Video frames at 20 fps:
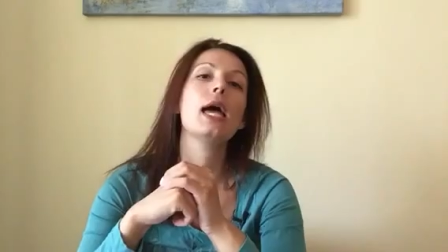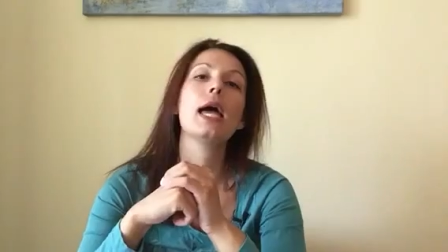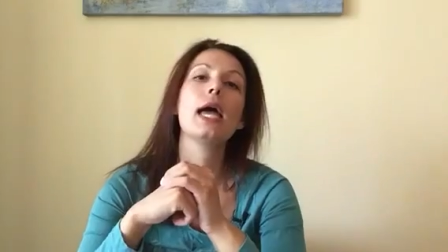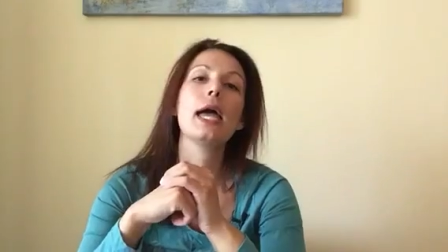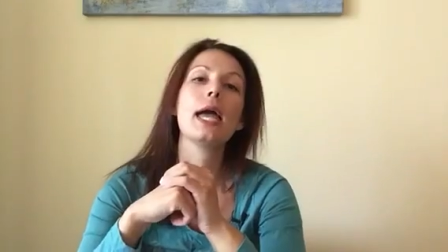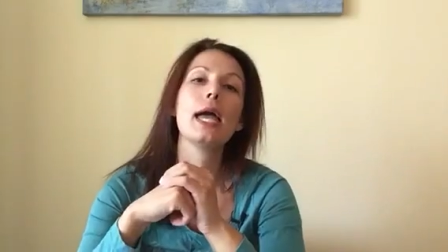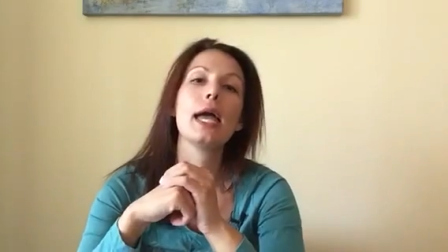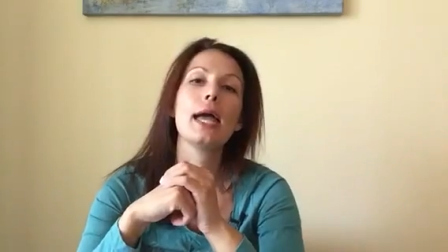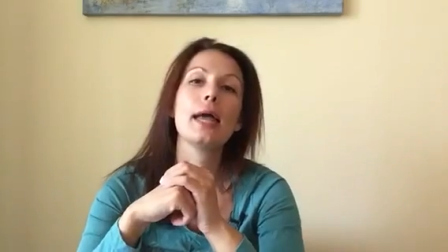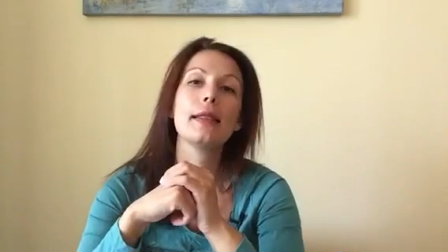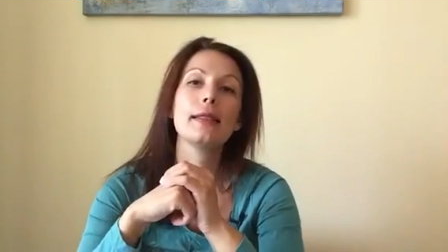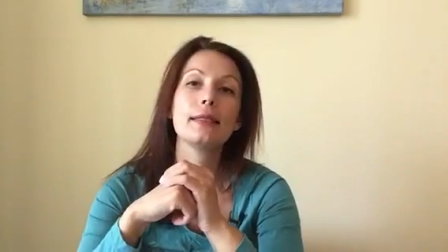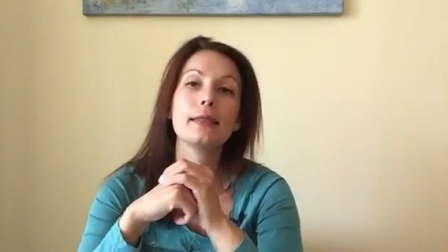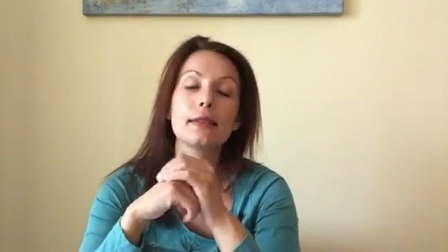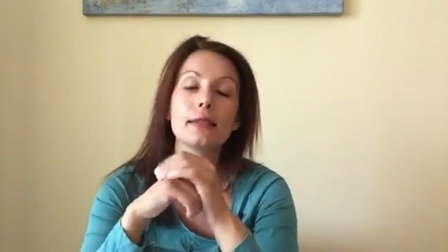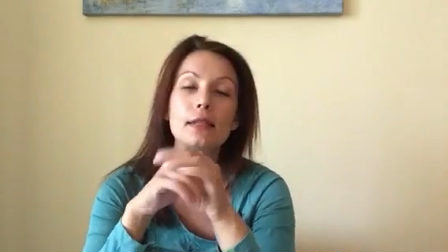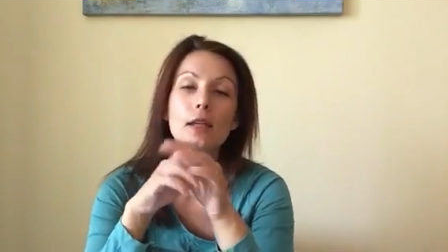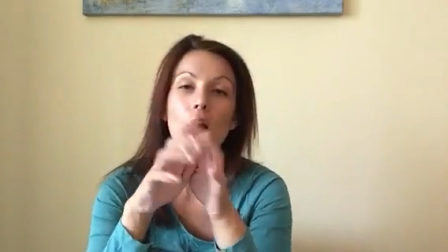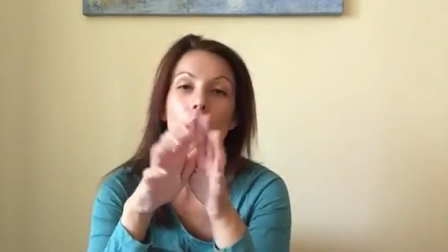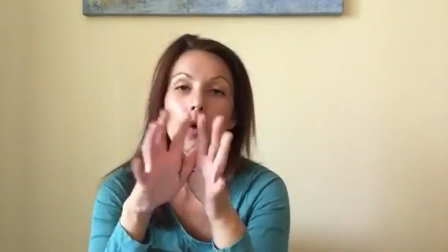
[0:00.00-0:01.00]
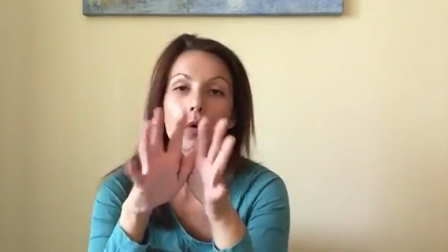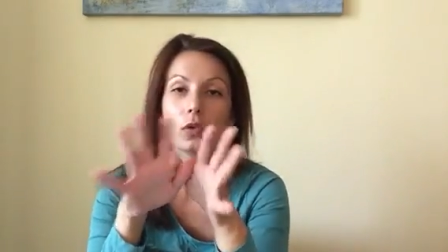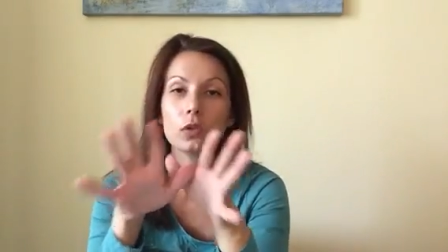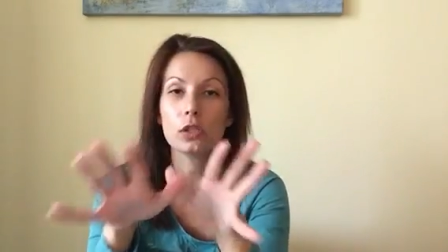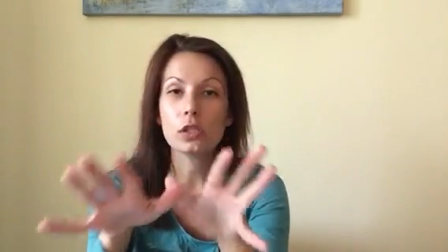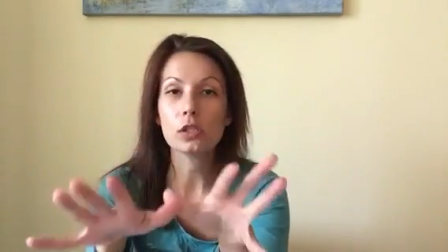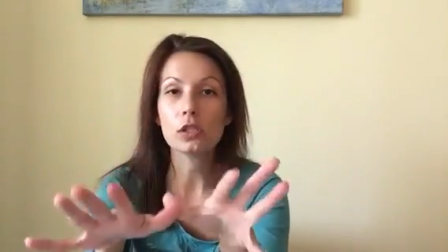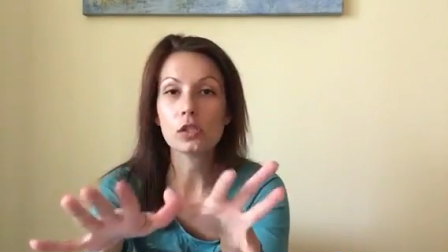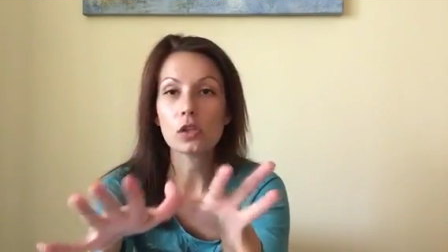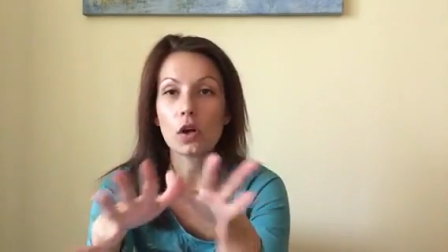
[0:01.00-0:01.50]
and all
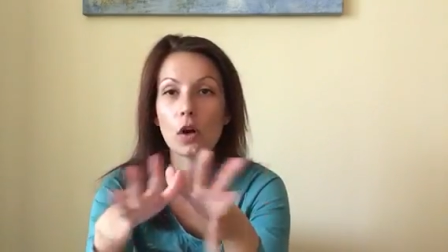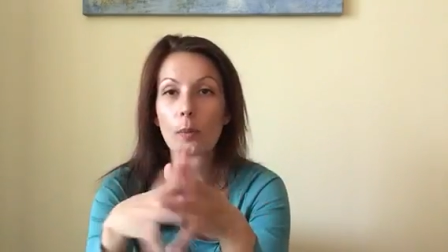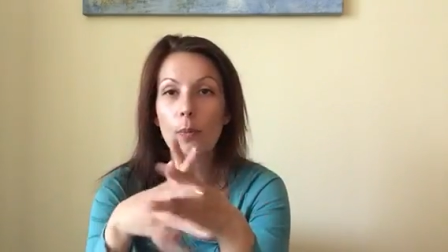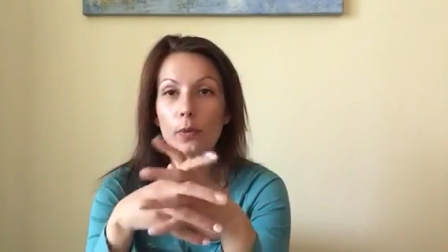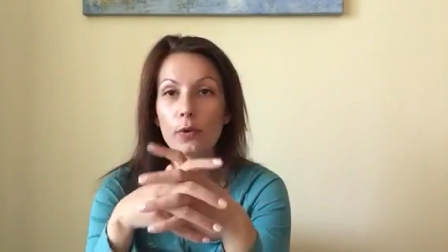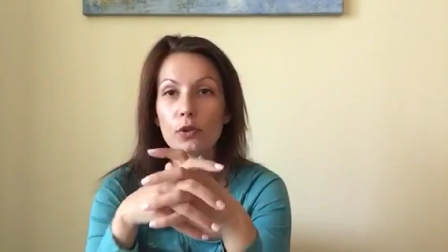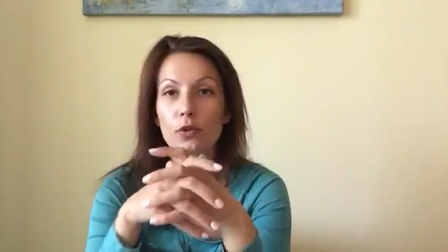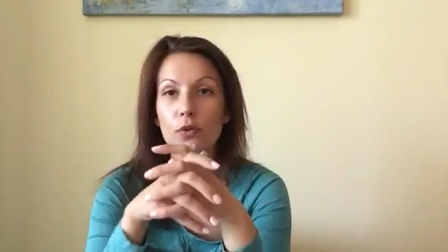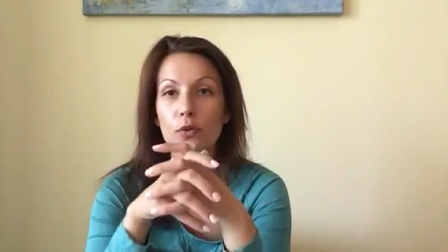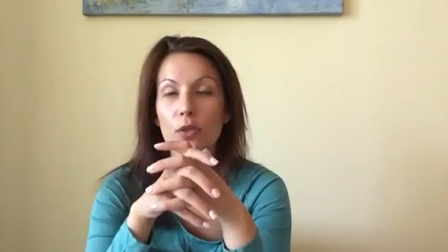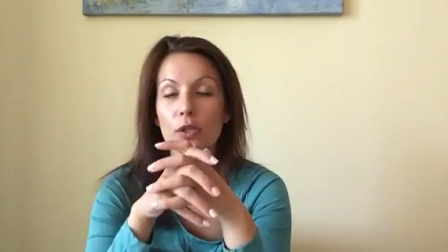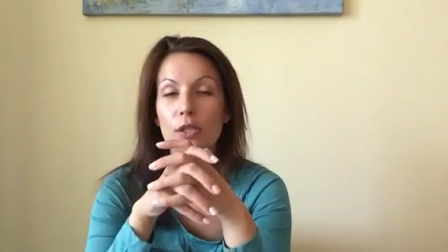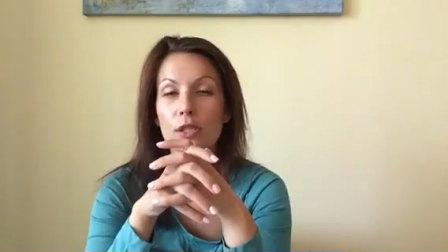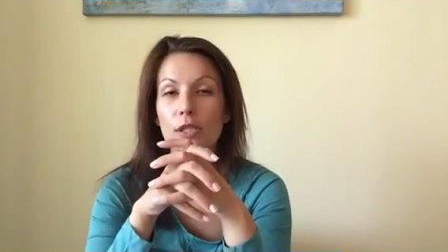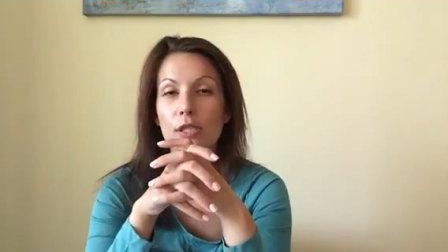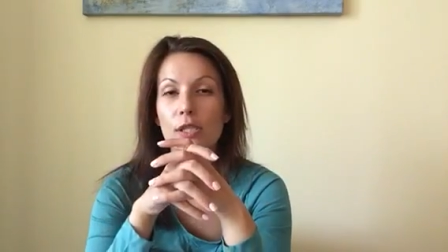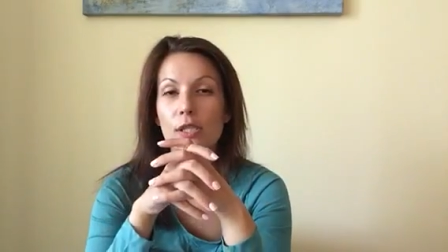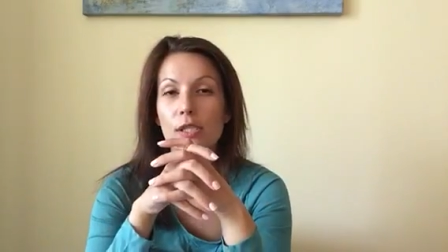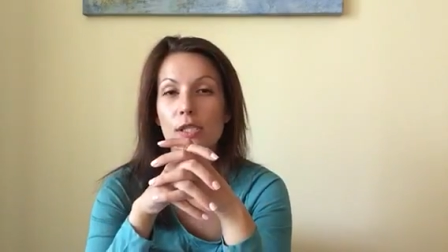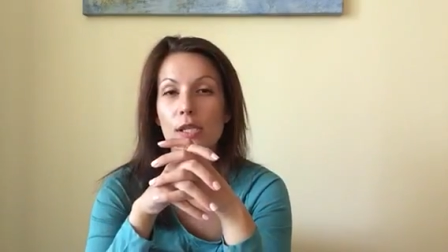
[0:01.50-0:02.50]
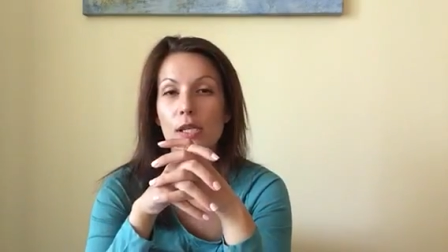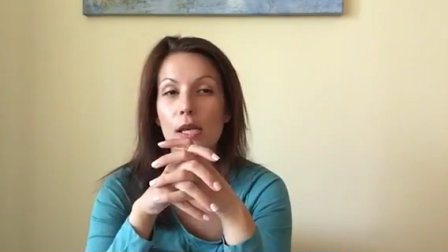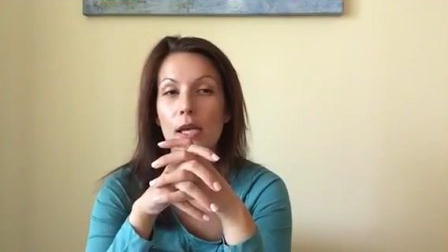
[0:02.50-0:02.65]
these opportunities